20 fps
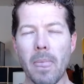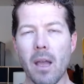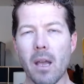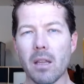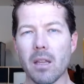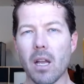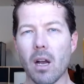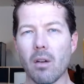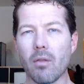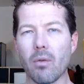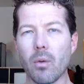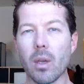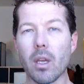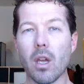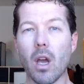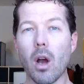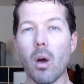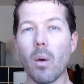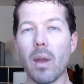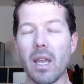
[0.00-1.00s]
Now, if we
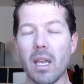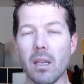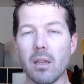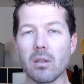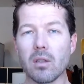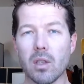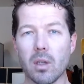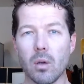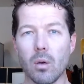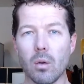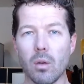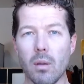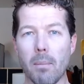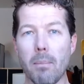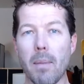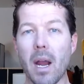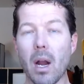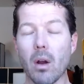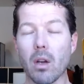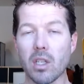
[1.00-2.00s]
go into the
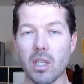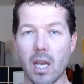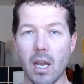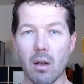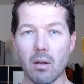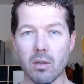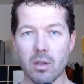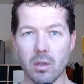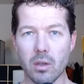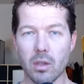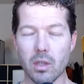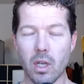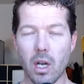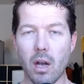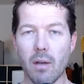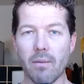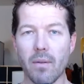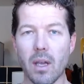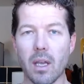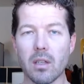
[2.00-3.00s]
marriage counselor's
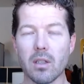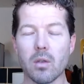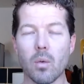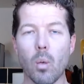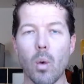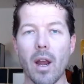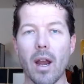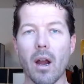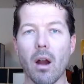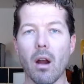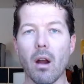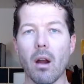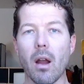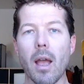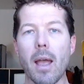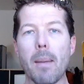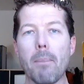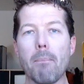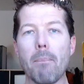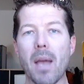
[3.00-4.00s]
office where
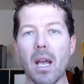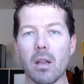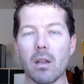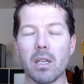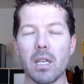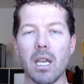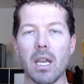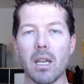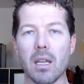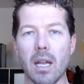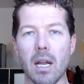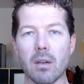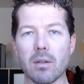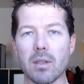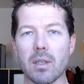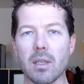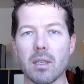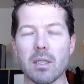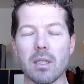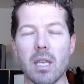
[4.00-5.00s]
Melanie
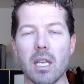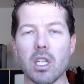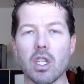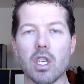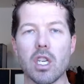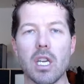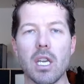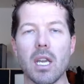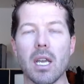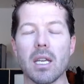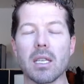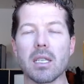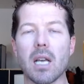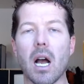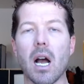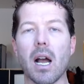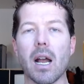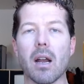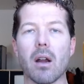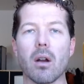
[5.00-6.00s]
announces that she has
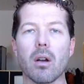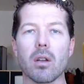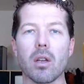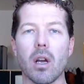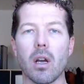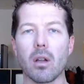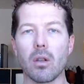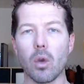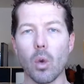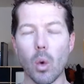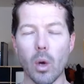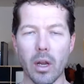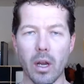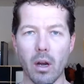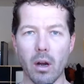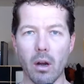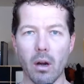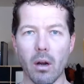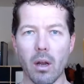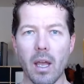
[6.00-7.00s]
hired a
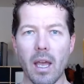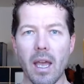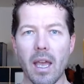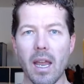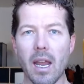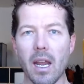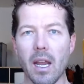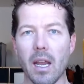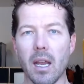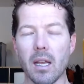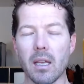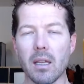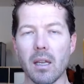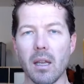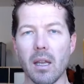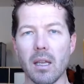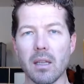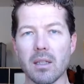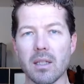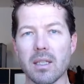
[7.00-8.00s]
lawyer, and
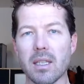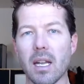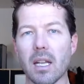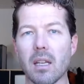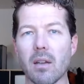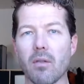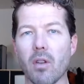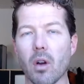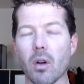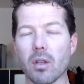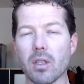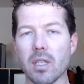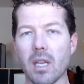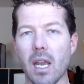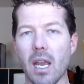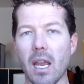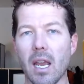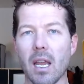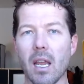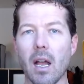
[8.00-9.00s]
instead of her
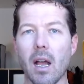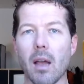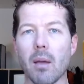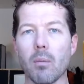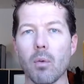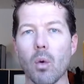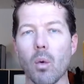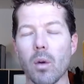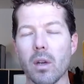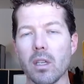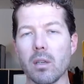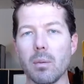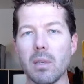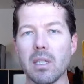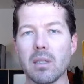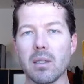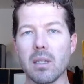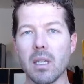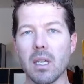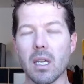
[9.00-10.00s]
saying, I'm going to be
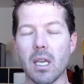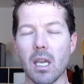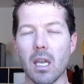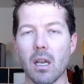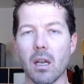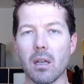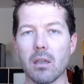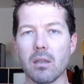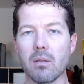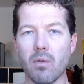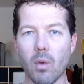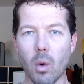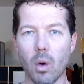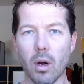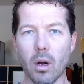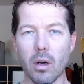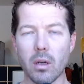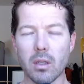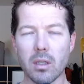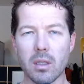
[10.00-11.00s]
seeking a
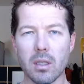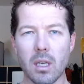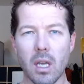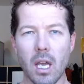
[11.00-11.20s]
divorce,